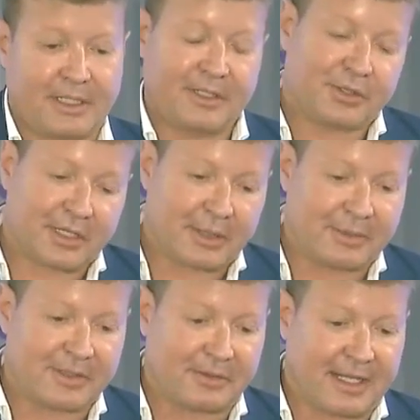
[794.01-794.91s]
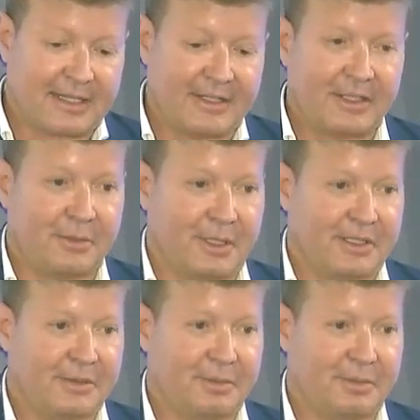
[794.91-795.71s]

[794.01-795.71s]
The drug companies don't like that too much